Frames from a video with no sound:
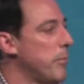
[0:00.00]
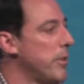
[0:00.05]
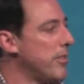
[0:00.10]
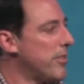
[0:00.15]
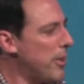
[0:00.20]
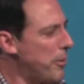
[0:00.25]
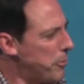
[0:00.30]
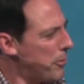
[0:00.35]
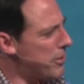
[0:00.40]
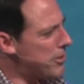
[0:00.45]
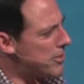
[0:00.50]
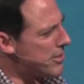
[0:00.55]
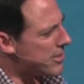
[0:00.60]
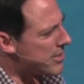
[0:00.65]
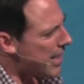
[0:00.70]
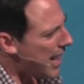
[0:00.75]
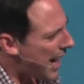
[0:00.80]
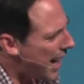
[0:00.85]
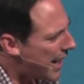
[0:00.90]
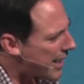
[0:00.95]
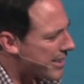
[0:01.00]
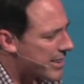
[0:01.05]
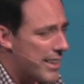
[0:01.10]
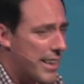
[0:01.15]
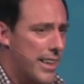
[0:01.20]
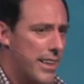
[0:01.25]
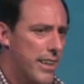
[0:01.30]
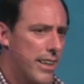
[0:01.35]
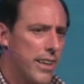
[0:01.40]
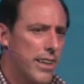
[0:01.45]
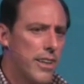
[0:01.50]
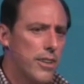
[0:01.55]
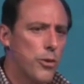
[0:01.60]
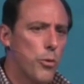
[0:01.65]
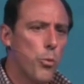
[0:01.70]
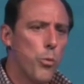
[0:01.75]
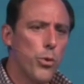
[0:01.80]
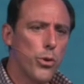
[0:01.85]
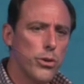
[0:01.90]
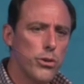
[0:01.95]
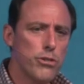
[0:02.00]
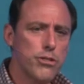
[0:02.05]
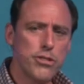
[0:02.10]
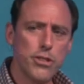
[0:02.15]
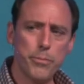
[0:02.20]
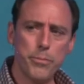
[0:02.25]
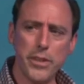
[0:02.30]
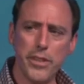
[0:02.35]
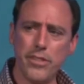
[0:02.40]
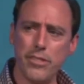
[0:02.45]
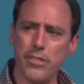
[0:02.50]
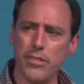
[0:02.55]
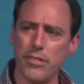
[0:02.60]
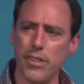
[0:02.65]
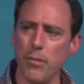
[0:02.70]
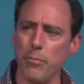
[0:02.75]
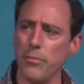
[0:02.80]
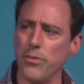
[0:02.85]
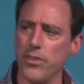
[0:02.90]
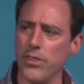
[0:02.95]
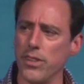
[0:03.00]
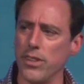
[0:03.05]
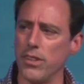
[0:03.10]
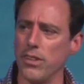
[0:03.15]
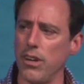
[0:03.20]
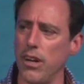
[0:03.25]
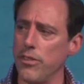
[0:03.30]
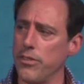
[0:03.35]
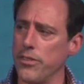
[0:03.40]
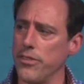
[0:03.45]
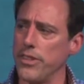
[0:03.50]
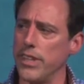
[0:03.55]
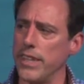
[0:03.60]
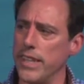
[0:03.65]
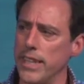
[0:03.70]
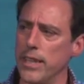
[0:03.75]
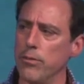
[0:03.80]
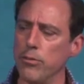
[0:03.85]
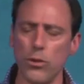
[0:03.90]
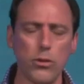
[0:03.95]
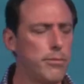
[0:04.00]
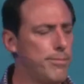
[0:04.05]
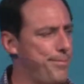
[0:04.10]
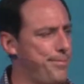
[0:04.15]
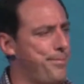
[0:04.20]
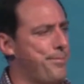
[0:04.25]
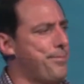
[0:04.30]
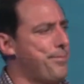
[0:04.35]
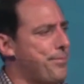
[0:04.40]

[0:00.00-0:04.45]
But some Christians act like the world should be something other than evil.